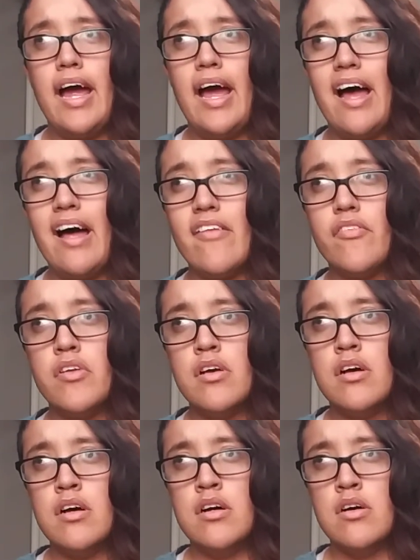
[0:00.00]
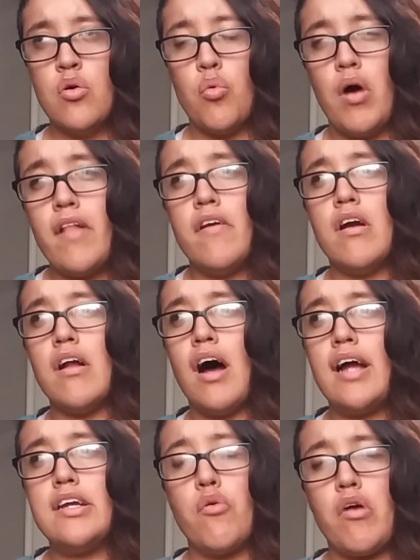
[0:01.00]
And whether or
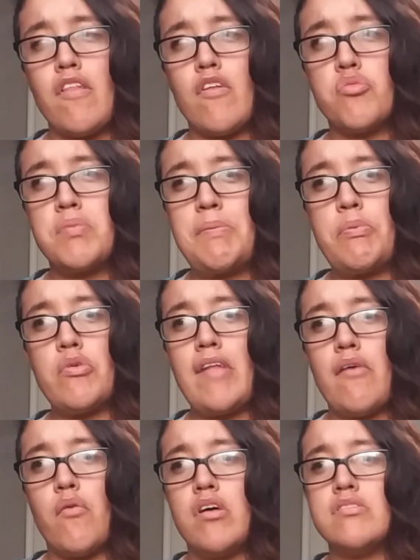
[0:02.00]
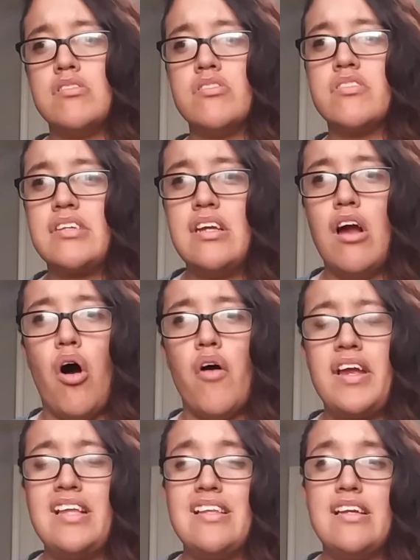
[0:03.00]
not you're one of those people that want to see All
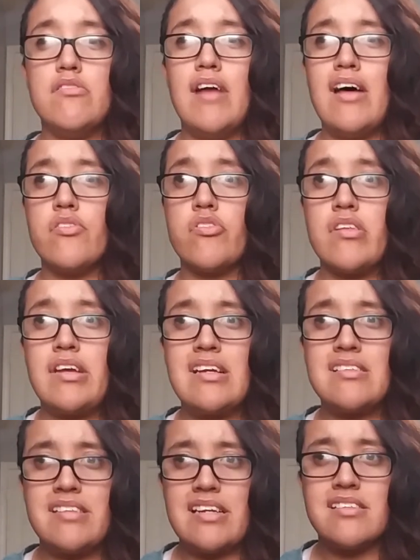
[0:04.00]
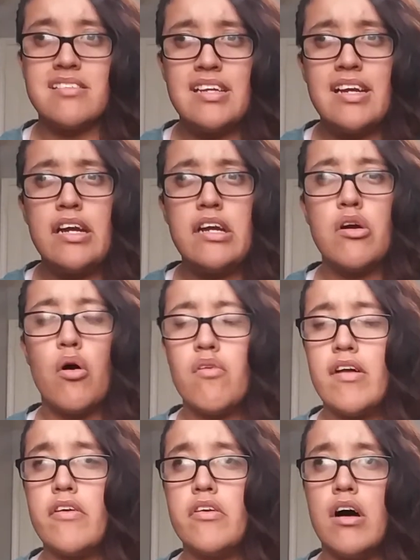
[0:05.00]
Elite Wrestling succeed or
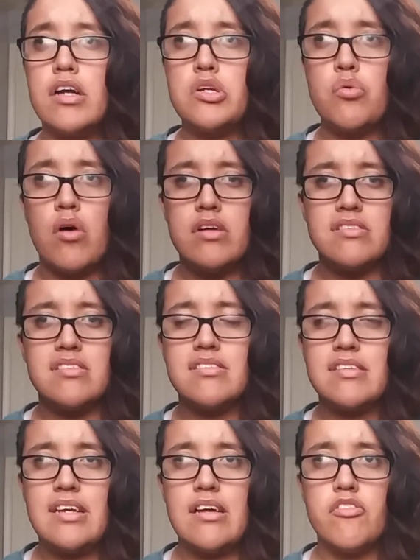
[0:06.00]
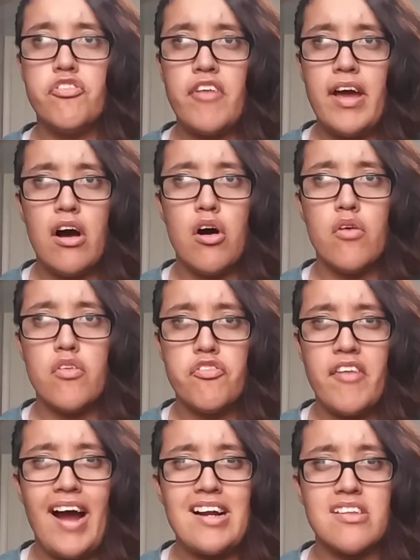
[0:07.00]
whether or not you want to see it fail, the
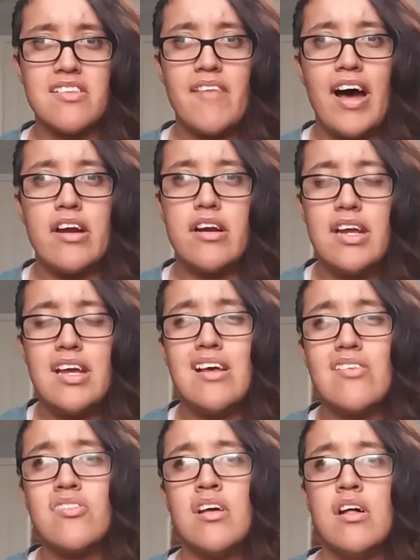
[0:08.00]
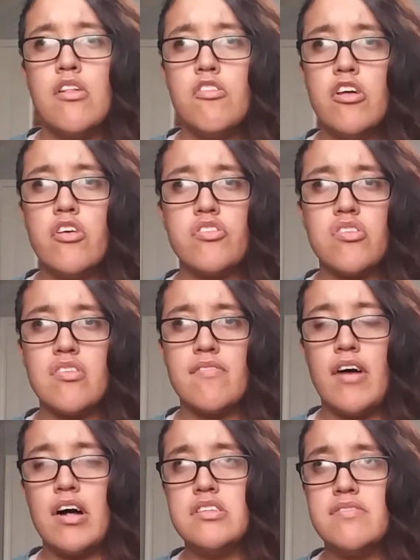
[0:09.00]
fact of the matter is this is a
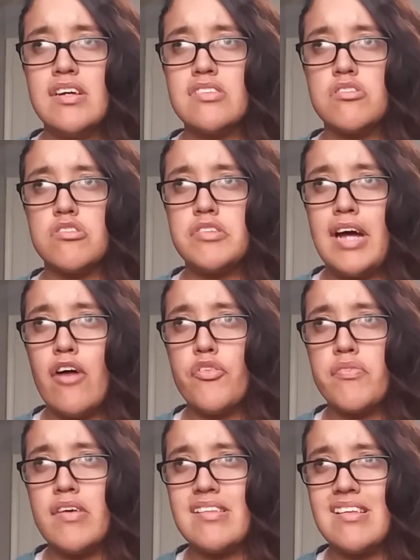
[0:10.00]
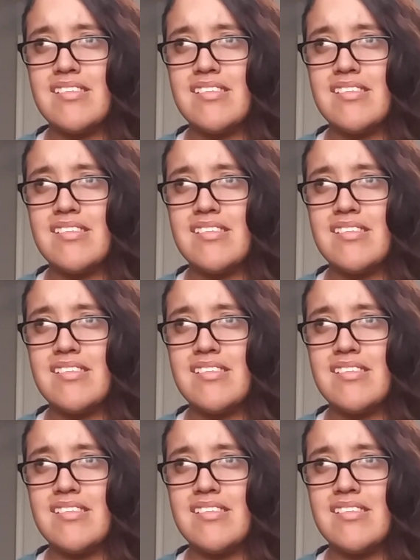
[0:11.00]
monumental announcement.